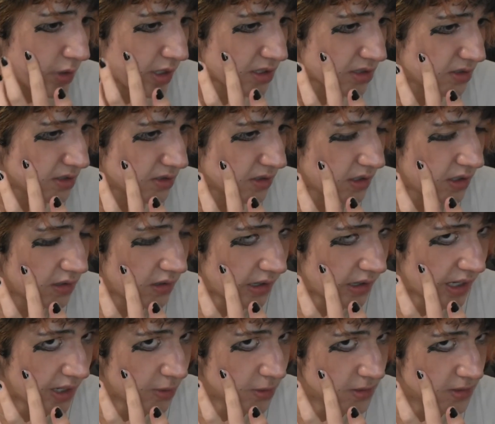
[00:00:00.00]
the skin like
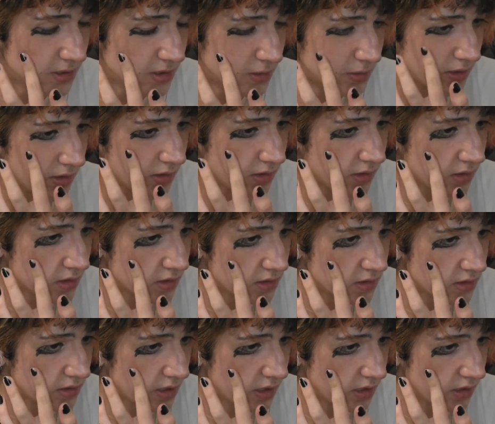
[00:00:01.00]
I was doing, because
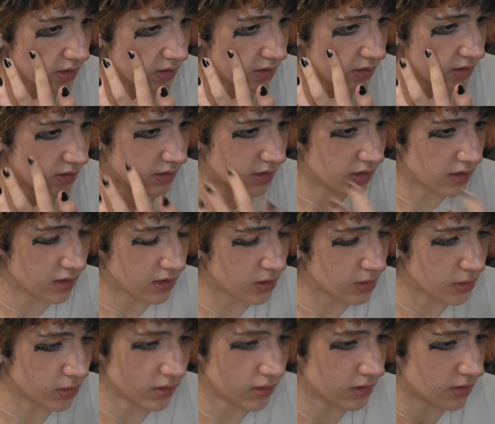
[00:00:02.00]
then
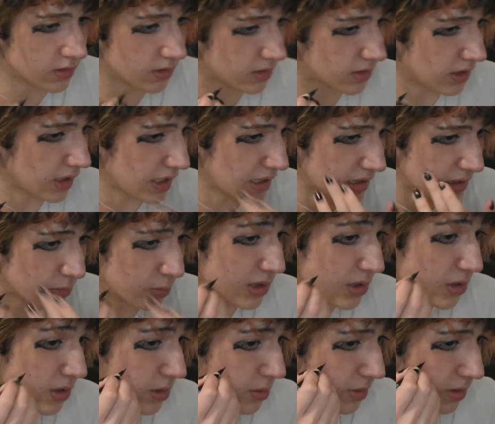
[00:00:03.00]
it'll
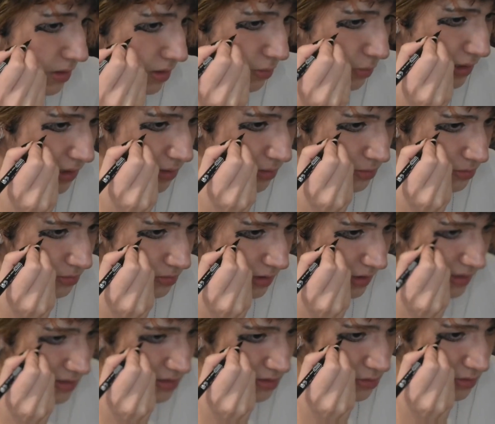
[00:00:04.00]
look wrong when you
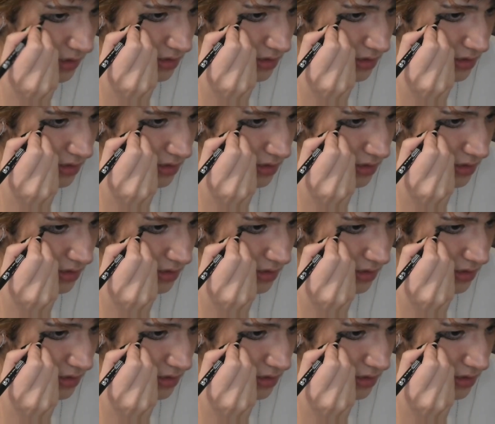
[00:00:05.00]
unstretch